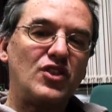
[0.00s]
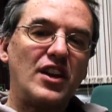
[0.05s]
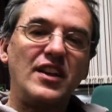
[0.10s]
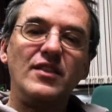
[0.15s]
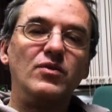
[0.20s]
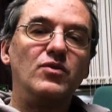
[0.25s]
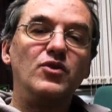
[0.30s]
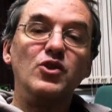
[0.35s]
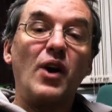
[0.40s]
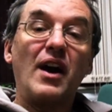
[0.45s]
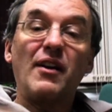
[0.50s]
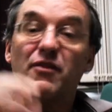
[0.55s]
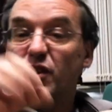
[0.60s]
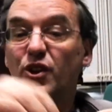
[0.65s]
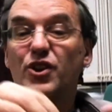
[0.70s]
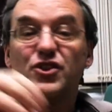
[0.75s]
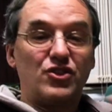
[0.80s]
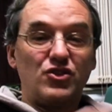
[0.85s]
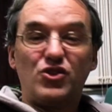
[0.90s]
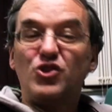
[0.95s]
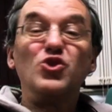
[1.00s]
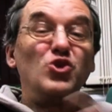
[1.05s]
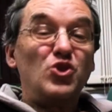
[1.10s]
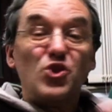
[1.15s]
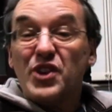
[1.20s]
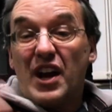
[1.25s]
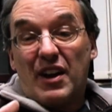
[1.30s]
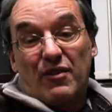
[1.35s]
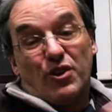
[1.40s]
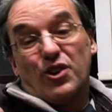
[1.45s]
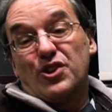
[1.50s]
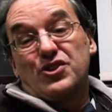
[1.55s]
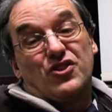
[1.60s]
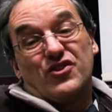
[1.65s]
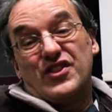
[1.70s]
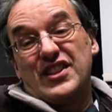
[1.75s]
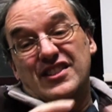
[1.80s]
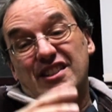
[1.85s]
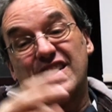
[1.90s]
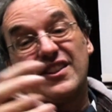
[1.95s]
then you have lots, you should have lots
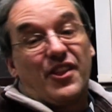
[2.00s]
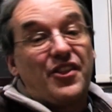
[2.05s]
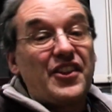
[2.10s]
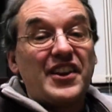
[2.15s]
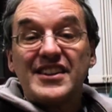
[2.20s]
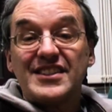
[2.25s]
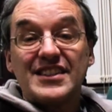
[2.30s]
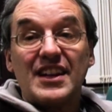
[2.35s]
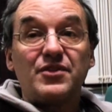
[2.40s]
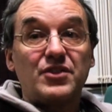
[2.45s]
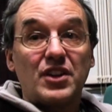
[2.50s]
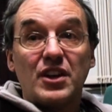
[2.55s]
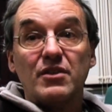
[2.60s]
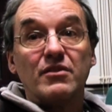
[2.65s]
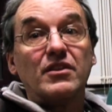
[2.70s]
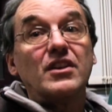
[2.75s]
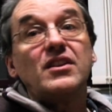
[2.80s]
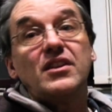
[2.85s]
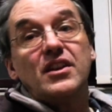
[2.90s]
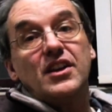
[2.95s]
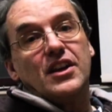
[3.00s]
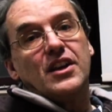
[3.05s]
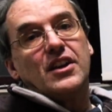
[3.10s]
of these little things left over.